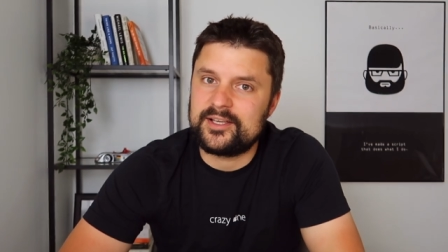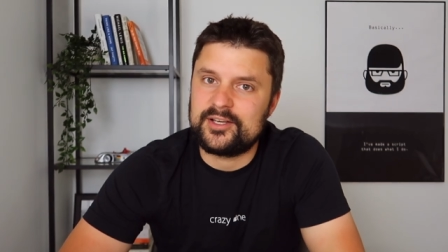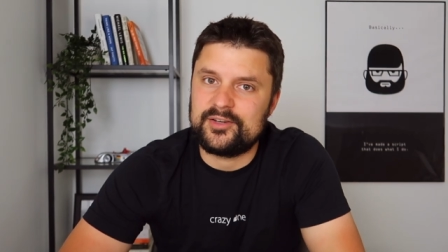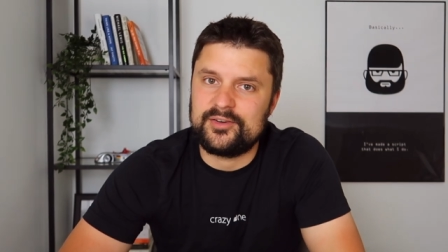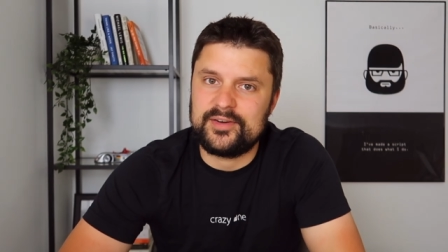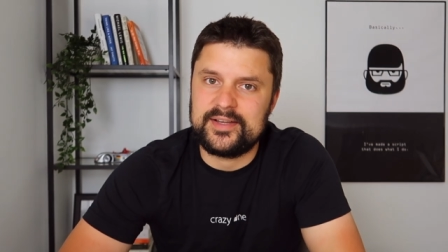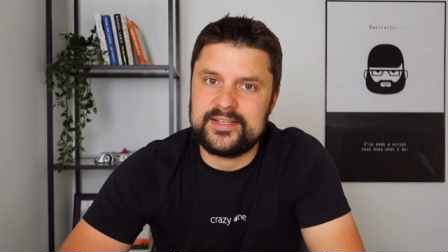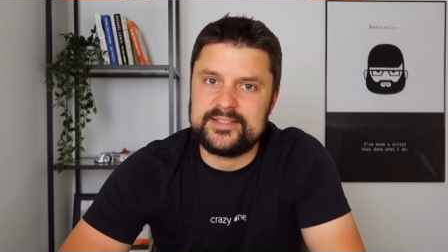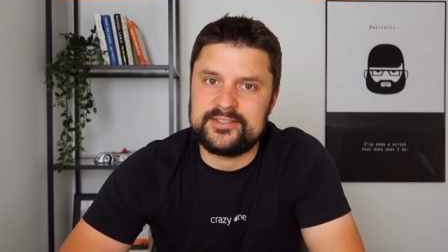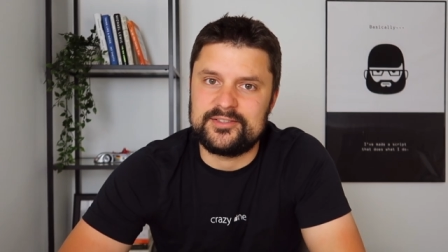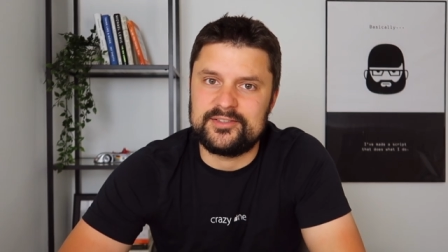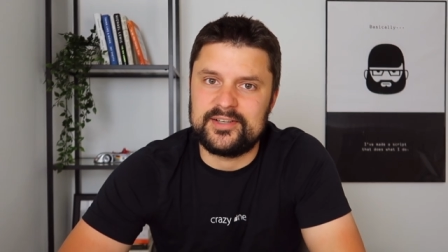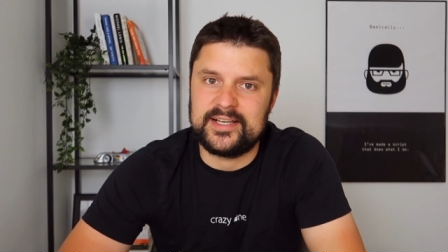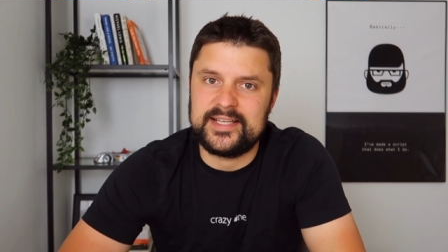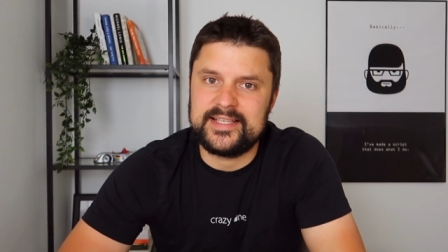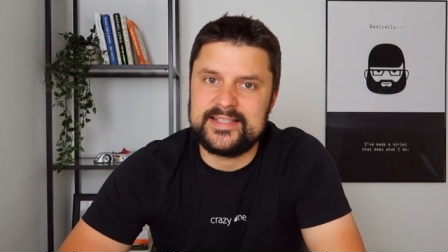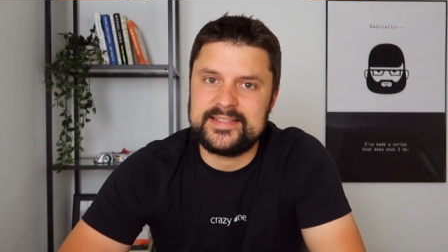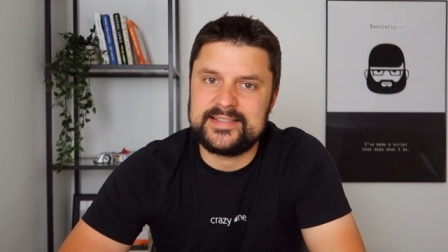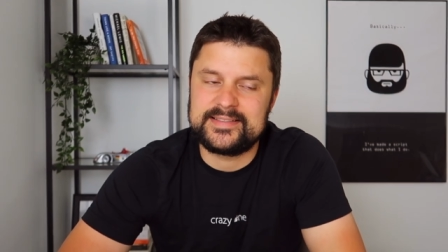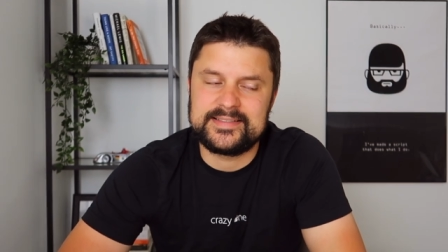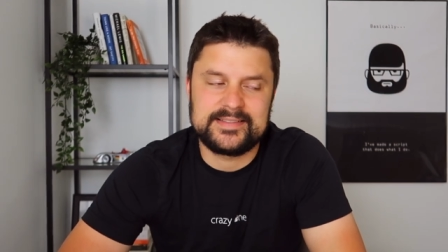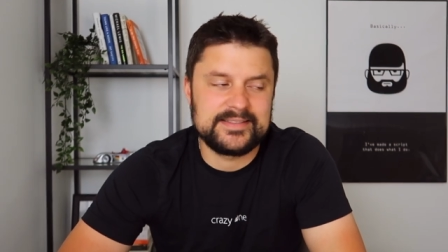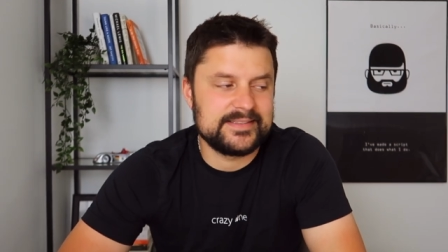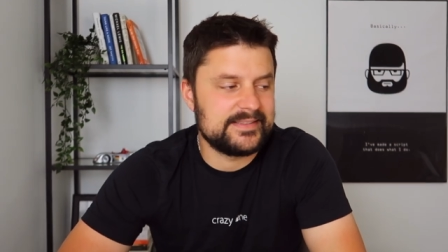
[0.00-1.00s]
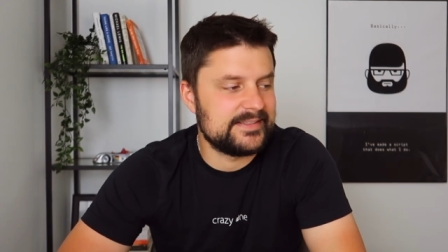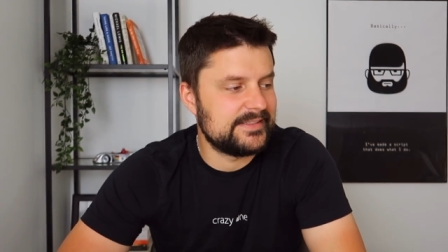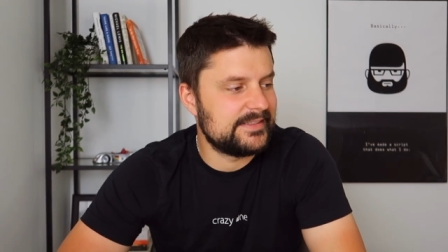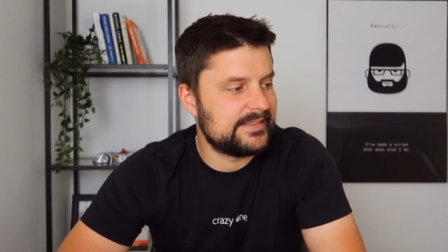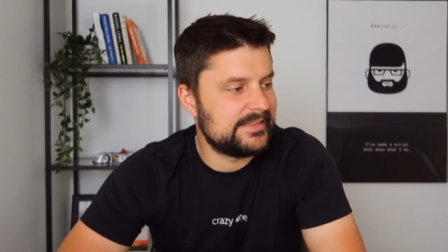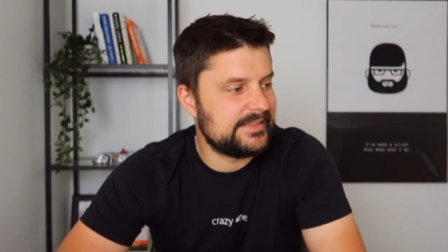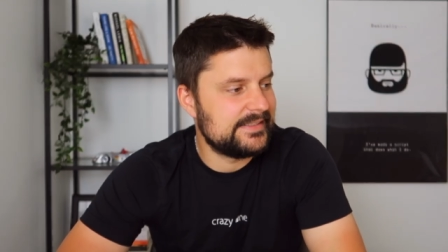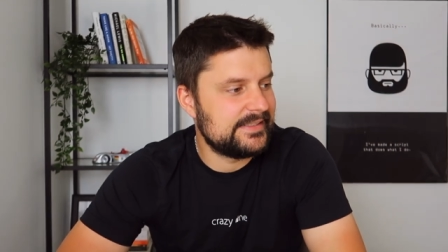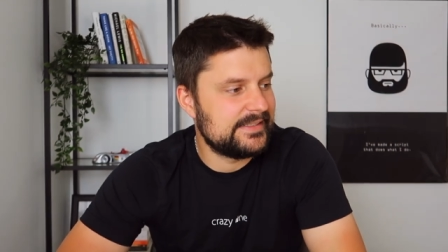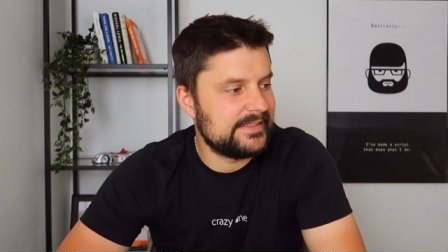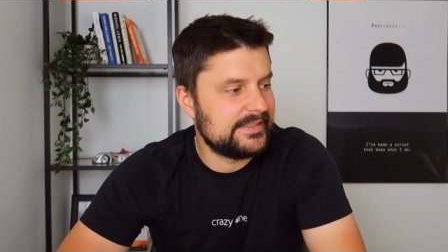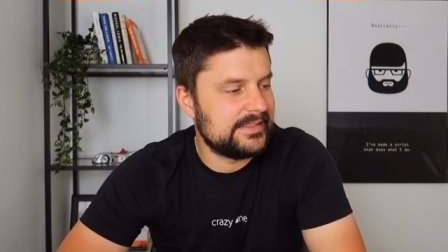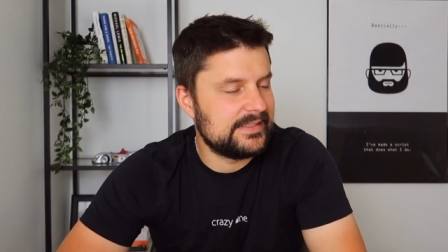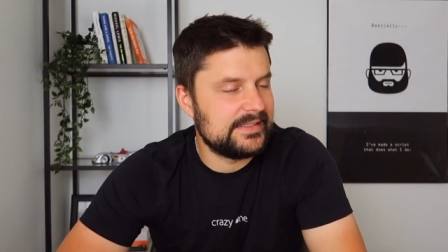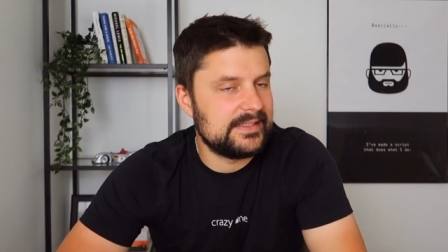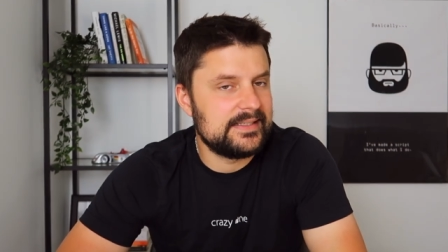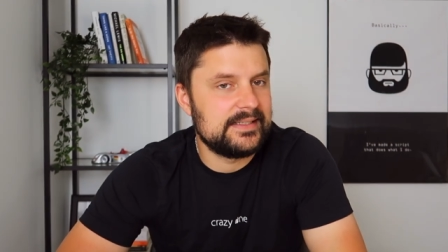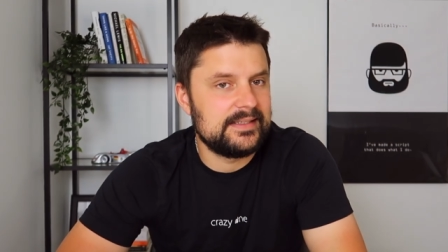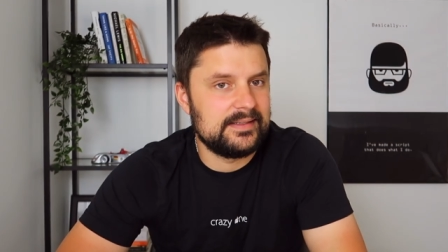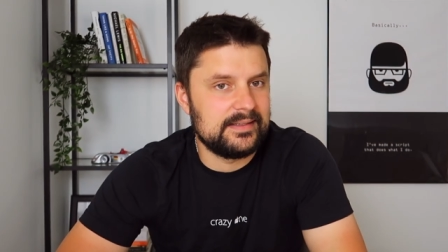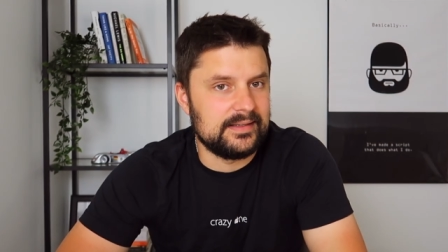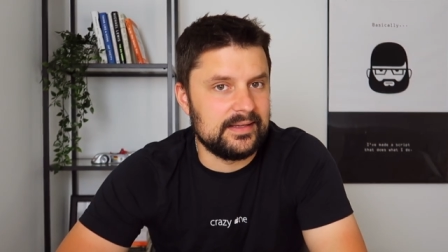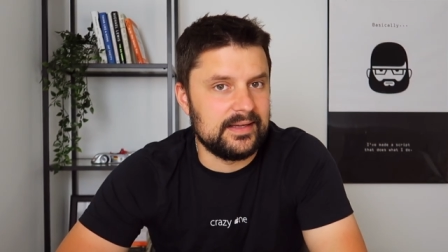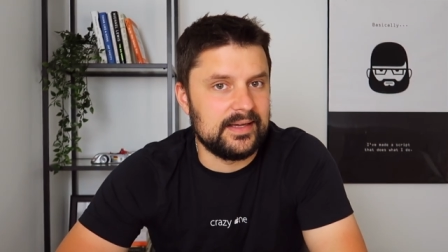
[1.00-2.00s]
Crazy, right?
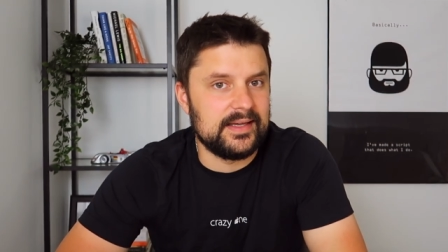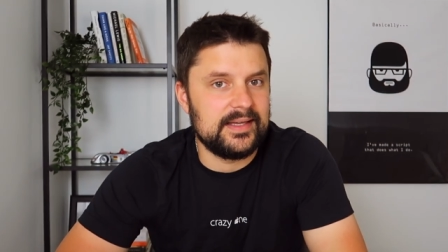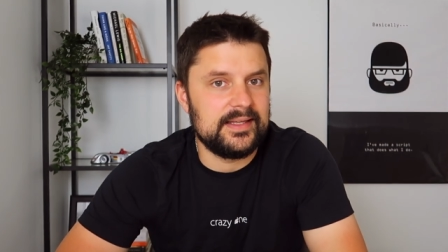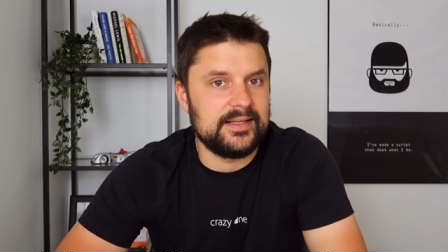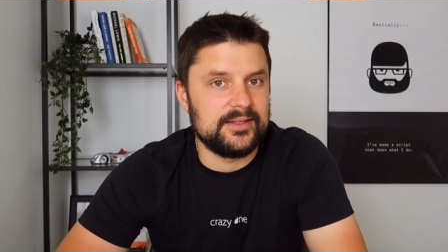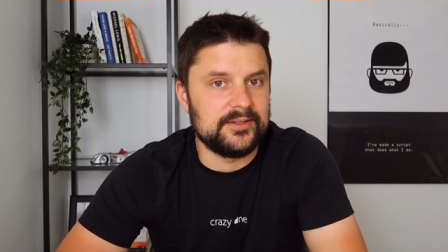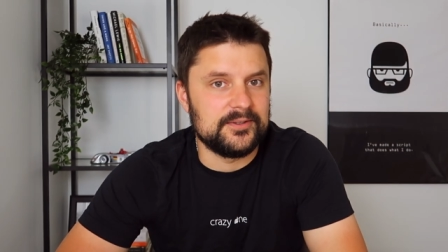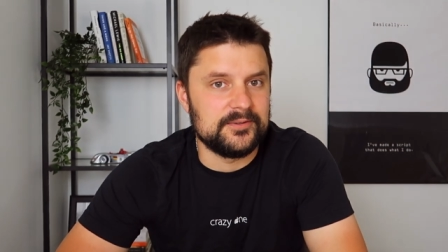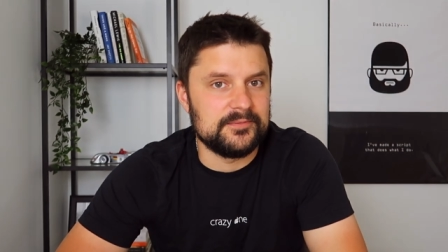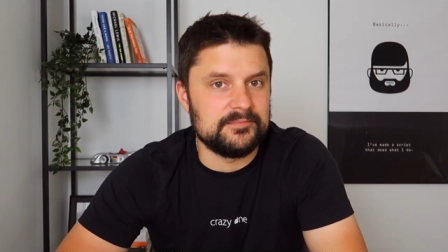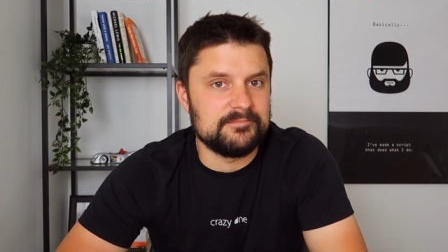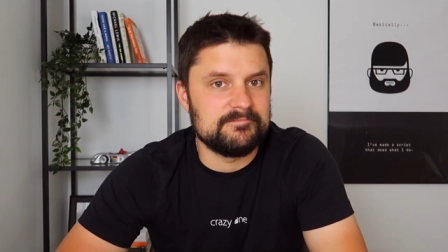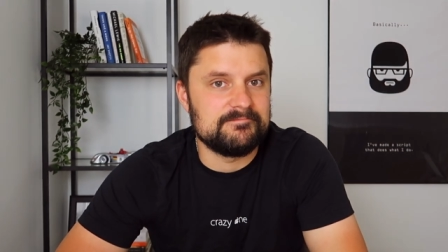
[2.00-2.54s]
I know.